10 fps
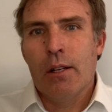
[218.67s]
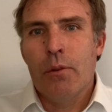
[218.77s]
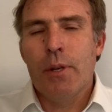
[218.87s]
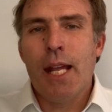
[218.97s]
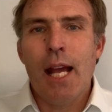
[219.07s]

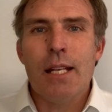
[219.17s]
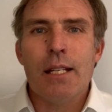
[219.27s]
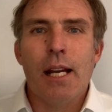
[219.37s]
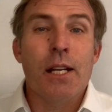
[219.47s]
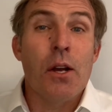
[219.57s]
We can't
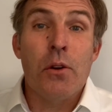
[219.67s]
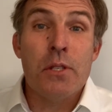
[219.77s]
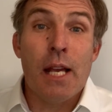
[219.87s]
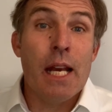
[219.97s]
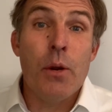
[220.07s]

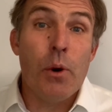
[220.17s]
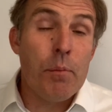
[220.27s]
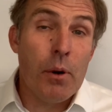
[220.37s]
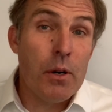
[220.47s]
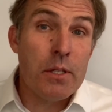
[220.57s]
diagnose any
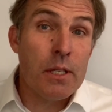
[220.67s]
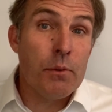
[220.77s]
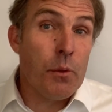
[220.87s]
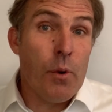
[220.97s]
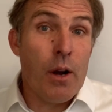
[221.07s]
one person
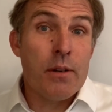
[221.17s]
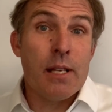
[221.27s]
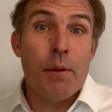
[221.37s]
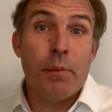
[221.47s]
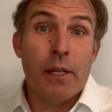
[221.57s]
with water
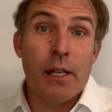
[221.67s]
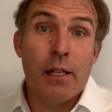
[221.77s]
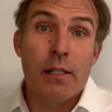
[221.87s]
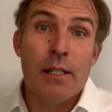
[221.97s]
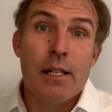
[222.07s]
sampling,
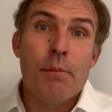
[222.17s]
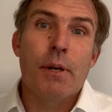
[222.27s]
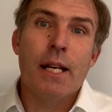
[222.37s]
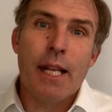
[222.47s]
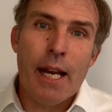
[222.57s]

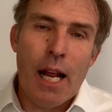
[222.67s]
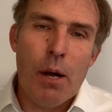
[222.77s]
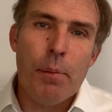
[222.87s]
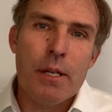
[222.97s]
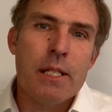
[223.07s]
but it can
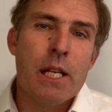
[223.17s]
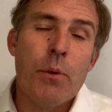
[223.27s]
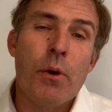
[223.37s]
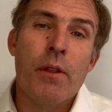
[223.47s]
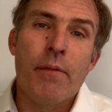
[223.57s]
help us see
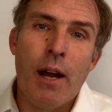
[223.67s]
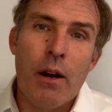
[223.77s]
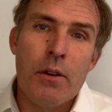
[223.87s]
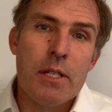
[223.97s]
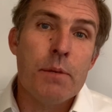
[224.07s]
where the
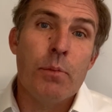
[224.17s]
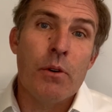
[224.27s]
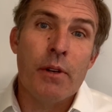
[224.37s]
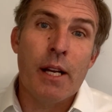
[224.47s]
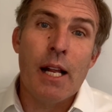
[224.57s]
virus is
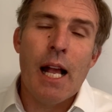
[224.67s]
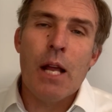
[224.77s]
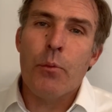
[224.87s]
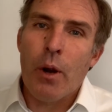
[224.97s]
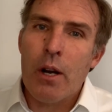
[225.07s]
moving
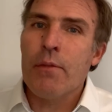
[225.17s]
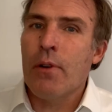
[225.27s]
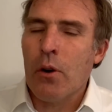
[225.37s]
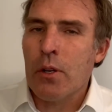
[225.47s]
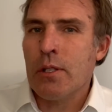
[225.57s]
and where to
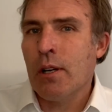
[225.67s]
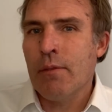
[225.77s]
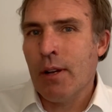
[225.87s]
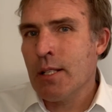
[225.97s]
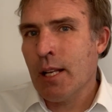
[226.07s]
focus our
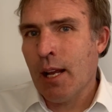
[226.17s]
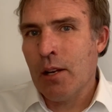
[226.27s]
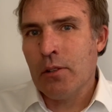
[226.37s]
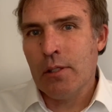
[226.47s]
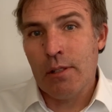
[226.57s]

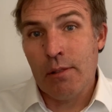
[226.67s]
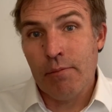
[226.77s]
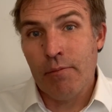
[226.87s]
investigations.